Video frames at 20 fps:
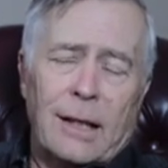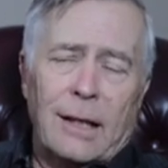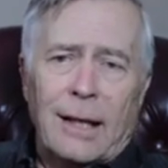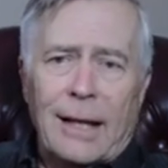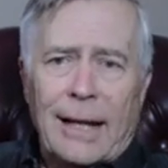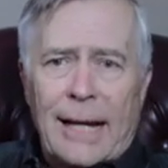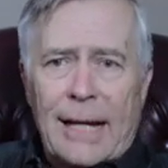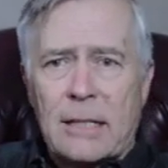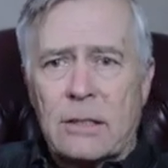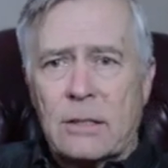
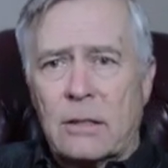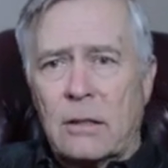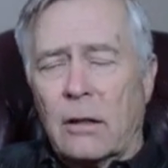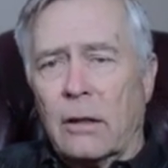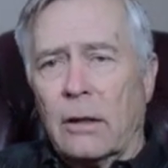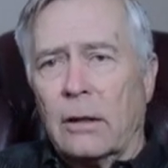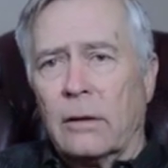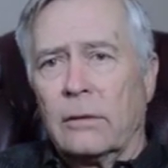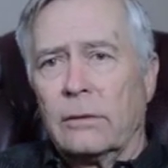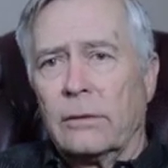Last
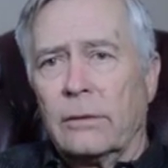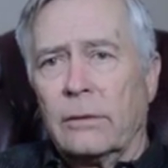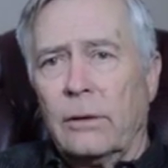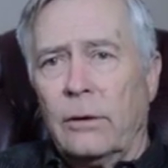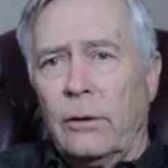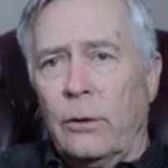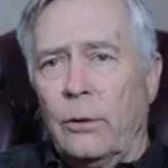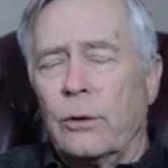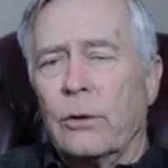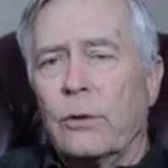year,
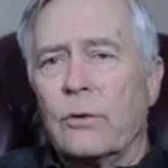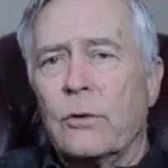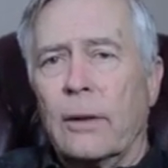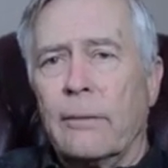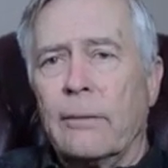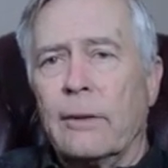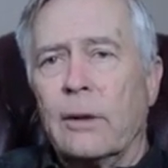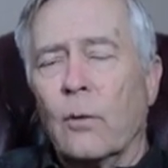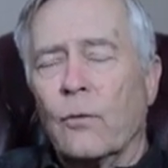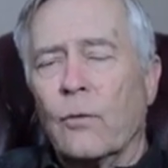you
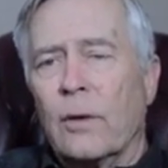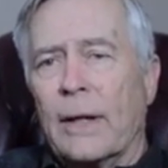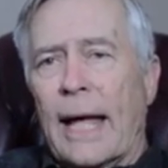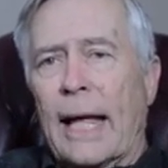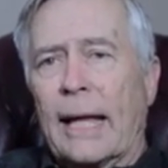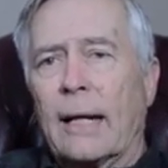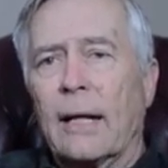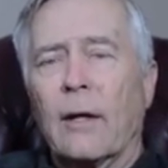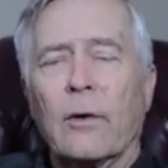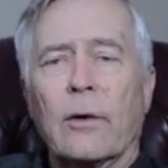contributed over
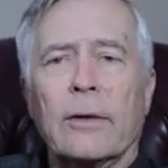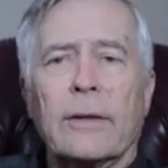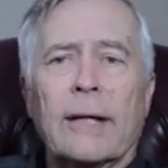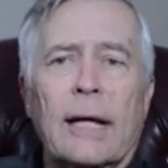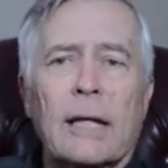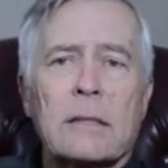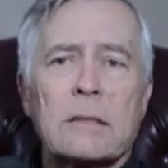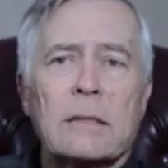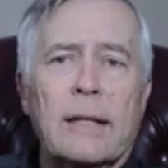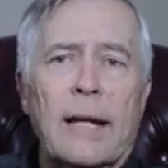
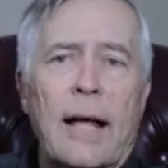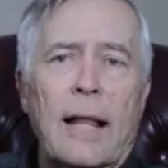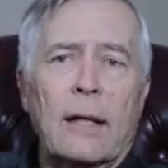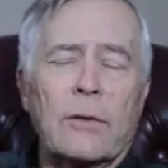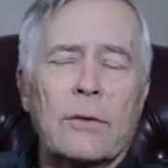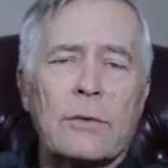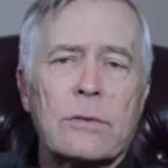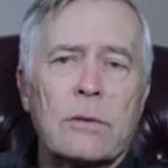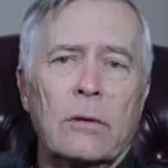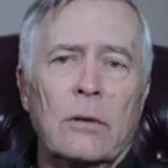
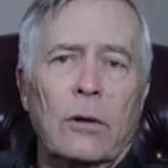$900,000